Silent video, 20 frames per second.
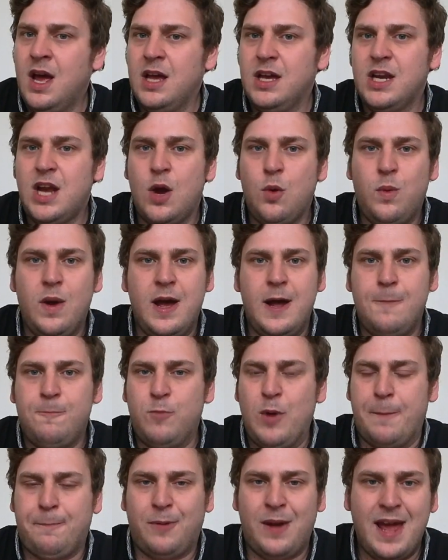You know,
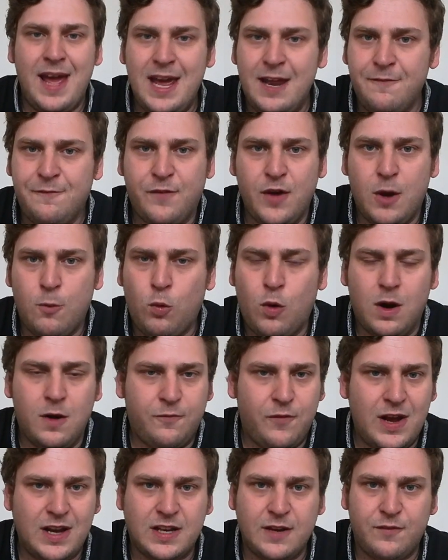we're playing for what
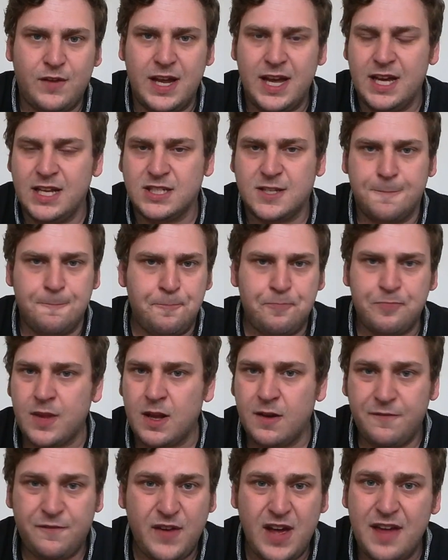effectively is
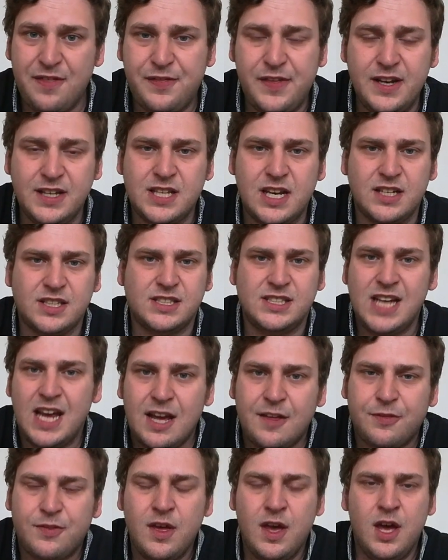5th into the
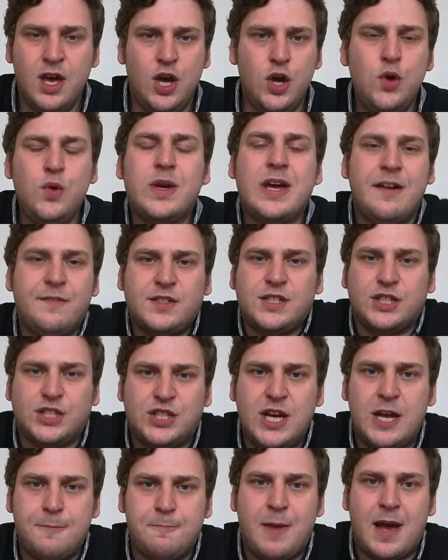6th. Who gives a
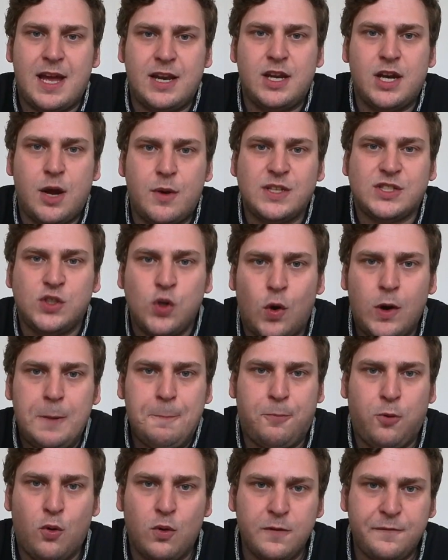shit, man? You know, it's not
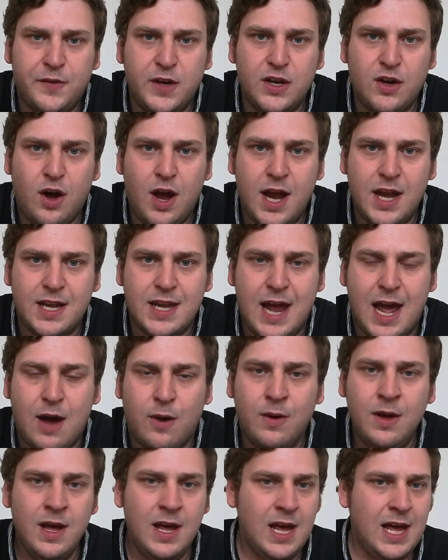important for United now.